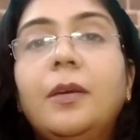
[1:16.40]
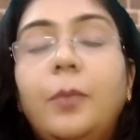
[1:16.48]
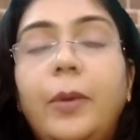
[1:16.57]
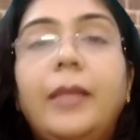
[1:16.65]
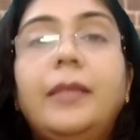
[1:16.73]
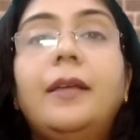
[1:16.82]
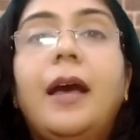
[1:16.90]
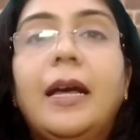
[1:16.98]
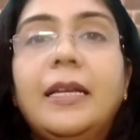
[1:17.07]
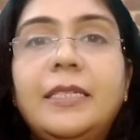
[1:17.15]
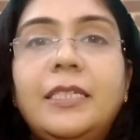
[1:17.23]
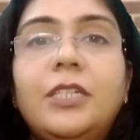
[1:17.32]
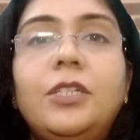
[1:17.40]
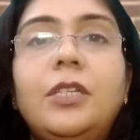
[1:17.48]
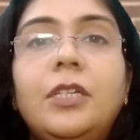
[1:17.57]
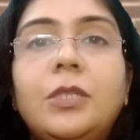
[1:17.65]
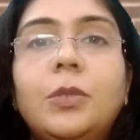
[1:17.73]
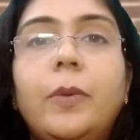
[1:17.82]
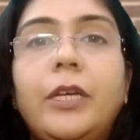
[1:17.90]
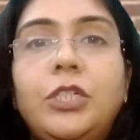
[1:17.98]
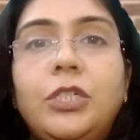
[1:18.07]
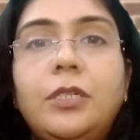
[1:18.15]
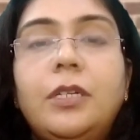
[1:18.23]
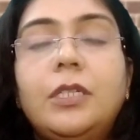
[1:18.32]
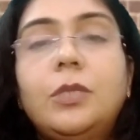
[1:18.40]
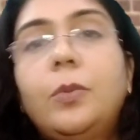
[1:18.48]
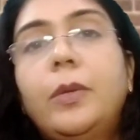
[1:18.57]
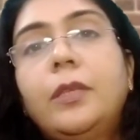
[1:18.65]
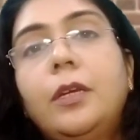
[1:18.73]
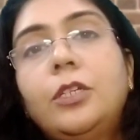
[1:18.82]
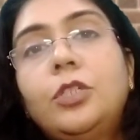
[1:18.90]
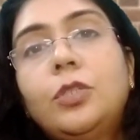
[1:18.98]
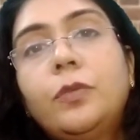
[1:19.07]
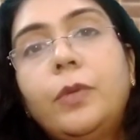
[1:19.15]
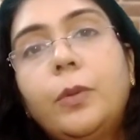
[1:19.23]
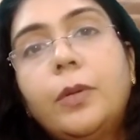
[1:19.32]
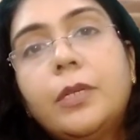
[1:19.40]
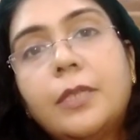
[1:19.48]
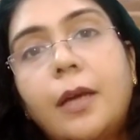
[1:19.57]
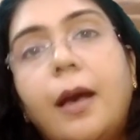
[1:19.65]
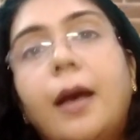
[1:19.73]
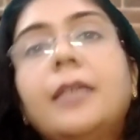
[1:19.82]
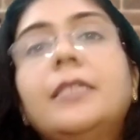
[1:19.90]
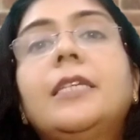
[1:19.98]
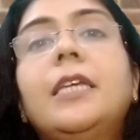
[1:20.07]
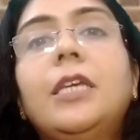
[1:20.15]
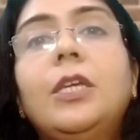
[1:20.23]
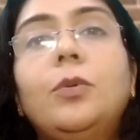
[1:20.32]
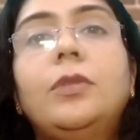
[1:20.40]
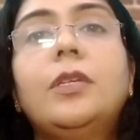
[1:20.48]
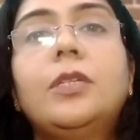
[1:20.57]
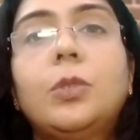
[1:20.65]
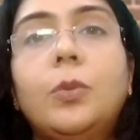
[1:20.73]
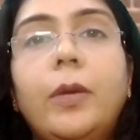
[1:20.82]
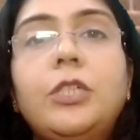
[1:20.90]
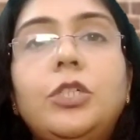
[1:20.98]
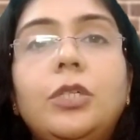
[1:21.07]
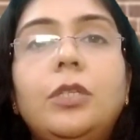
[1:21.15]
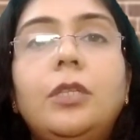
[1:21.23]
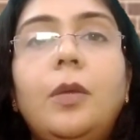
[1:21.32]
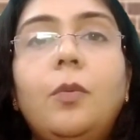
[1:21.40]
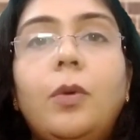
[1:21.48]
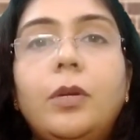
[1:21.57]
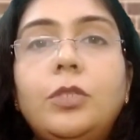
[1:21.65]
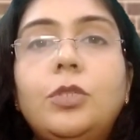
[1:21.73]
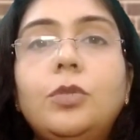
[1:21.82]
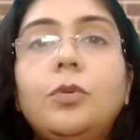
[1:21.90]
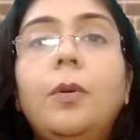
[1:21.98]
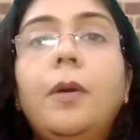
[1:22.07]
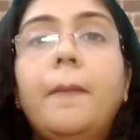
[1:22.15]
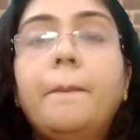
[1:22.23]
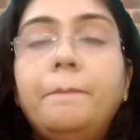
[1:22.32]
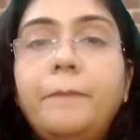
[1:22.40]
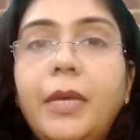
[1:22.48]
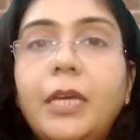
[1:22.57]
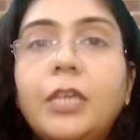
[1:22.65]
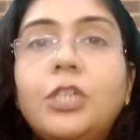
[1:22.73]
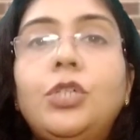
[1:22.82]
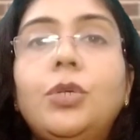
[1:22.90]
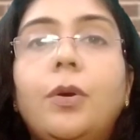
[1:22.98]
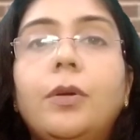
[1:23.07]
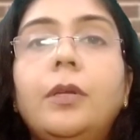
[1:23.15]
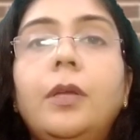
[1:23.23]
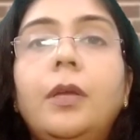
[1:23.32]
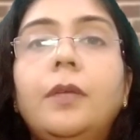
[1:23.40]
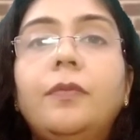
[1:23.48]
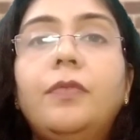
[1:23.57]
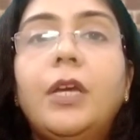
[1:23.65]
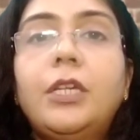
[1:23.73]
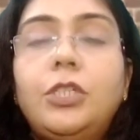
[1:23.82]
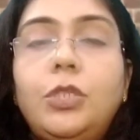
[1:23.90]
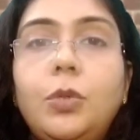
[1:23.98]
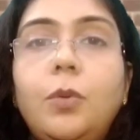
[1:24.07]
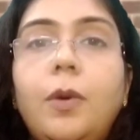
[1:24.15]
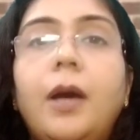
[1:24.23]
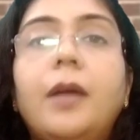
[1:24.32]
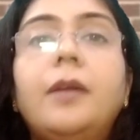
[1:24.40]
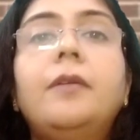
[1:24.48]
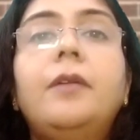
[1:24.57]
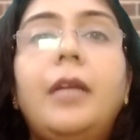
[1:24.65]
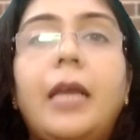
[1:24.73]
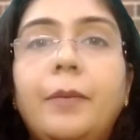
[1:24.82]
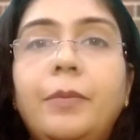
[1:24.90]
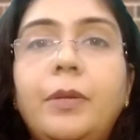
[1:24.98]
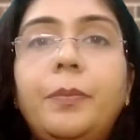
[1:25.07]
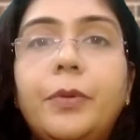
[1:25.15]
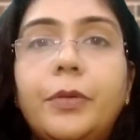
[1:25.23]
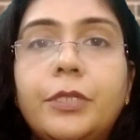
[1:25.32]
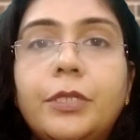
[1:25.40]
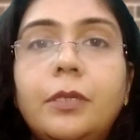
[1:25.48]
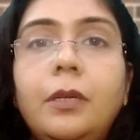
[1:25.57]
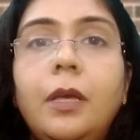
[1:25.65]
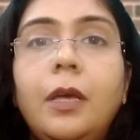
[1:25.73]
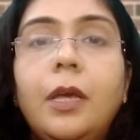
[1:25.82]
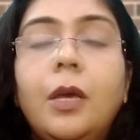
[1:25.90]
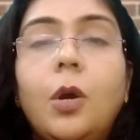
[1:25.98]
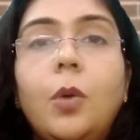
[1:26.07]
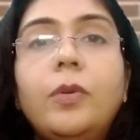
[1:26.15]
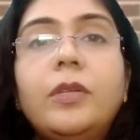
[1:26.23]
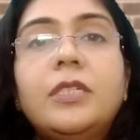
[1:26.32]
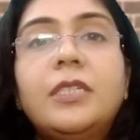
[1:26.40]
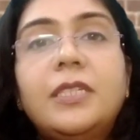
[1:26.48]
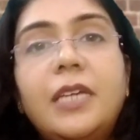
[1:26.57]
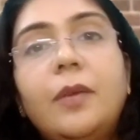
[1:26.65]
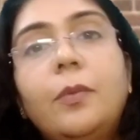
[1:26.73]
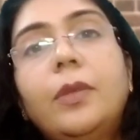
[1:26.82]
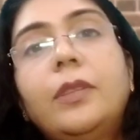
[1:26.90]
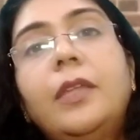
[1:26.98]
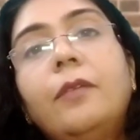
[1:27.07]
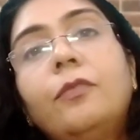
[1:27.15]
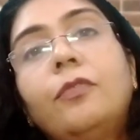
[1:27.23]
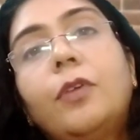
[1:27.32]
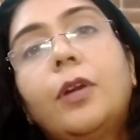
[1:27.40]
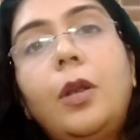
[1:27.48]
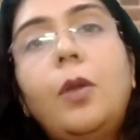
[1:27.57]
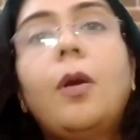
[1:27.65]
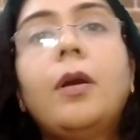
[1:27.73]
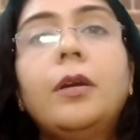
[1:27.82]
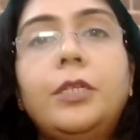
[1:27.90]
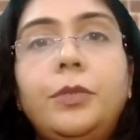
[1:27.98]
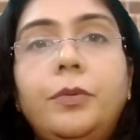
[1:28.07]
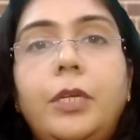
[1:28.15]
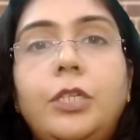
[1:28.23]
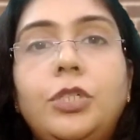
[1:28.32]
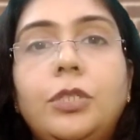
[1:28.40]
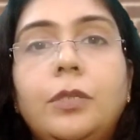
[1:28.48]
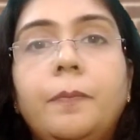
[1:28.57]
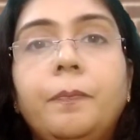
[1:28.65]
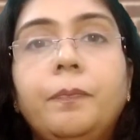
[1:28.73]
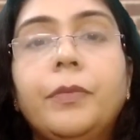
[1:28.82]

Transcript: Well, the answer to this question is, when the interviewers are asking you this question, they want to make sure that you are a reliable person who will stay with them for a longer duration.